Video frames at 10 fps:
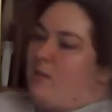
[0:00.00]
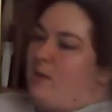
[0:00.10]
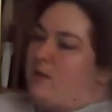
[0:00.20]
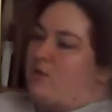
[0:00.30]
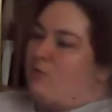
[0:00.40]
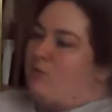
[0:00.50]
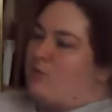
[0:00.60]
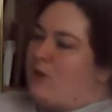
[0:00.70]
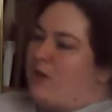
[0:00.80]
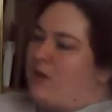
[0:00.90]
by his own
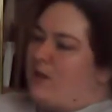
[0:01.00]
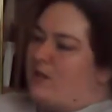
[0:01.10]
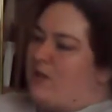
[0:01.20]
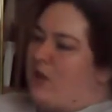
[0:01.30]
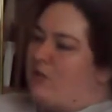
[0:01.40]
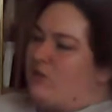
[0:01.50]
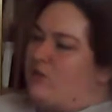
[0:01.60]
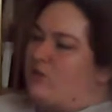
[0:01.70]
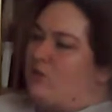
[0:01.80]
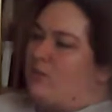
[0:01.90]
strength and
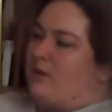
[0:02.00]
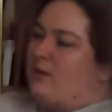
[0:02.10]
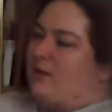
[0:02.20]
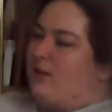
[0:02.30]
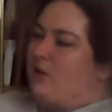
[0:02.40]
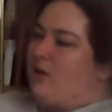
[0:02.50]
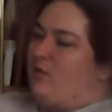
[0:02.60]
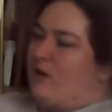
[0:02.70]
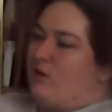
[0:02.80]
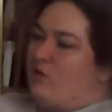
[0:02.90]
intelligence to be the leader
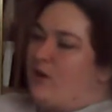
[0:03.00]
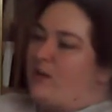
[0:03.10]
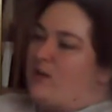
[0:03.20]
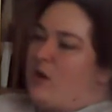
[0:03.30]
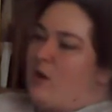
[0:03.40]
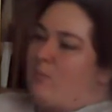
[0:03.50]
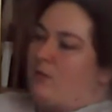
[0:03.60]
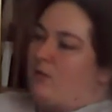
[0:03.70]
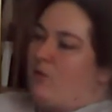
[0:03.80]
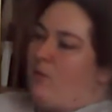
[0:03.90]
of a great
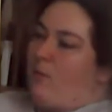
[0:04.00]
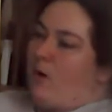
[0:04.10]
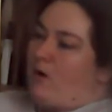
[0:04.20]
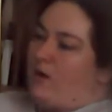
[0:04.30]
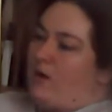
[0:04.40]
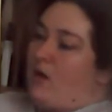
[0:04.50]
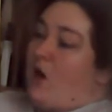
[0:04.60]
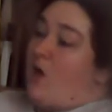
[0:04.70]
political party,